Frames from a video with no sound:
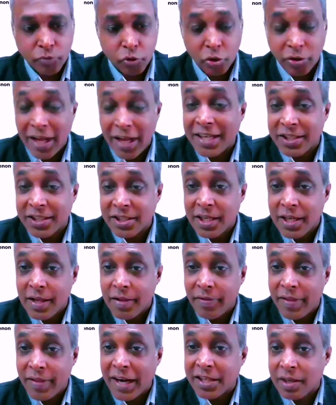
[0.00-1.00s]
So
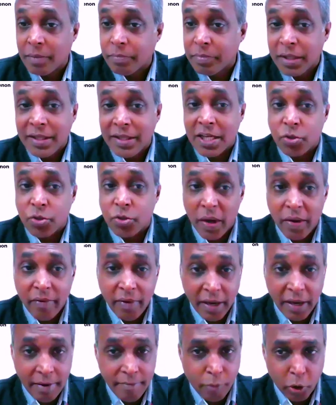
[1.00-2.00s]
that's something that's very,
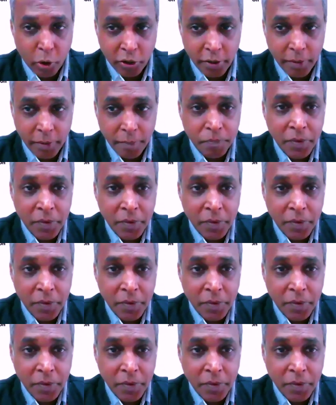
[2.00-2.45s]
very important.